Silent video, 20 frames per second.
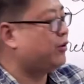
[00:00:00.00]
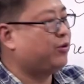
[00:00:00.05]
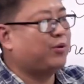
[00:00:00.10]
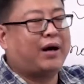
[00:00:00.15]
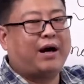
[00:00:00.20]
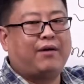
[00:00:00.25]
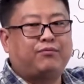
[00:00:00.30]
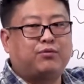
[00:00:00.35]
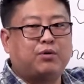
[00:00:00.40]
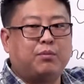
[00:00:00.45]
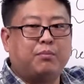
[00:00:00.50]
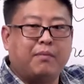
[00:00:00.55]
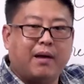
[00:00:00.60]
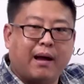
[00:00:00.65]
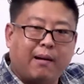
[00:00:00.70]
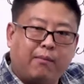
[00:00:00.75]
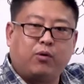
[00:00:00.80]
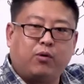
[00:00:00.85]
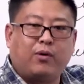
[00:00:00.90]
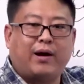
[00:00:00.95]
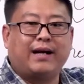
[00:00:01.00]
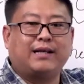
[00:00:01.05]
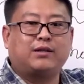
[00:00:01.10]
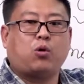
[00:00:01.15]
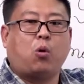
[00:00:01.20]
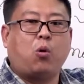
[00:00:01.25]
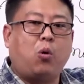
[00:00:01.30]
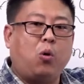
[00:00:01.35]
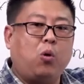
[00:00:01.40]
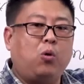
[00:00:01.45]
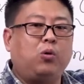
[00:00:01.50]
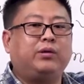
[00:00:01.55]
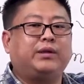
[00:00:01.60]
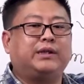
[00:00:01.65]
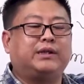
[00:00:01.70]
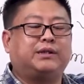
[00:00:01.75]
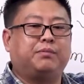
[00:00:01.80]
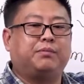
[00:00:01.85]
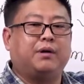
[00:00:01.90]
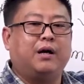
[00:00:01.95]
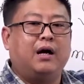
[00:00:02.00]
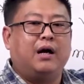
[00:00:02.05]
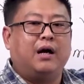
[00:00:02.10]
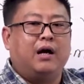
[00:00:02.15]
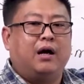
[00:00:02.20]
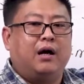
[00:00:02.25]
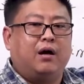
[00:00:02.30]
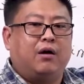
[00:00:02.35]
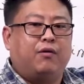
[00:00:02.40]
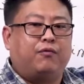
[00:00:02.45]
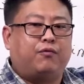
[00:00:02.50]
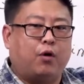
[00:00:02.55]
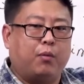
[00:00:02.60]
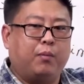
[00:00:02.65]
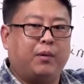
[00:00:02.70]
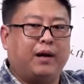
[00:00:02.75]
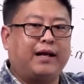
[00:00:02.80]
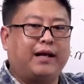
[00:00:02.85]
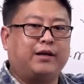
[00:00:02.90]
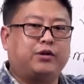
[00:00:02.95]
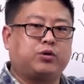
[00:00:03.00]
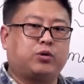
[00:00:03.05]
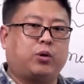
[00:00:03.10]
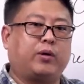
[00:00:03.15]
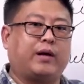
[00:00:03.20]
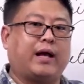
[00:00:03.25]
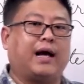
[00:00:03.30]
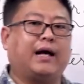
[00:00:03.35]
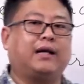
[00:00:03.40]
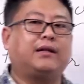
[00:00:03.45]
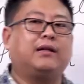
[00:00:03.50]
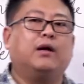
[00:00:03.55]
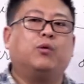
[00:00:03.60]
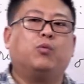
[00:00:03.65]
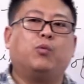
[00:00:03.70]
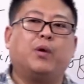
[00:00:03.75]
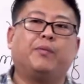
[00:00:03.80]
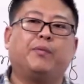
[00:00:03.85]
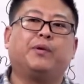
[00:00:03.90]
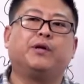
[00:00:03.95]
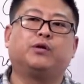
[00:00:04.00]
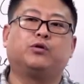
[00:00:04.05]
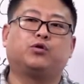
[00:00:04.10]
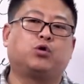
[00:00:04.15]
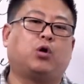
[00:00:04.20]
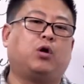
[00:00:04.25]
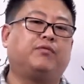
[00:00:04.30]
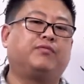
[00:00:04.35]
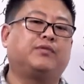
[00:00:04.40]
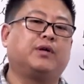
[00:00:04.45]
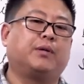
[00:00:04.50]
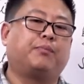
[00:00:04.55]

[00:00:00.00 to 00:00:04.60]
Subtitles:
you have to memorize all these formulae so that when we solve the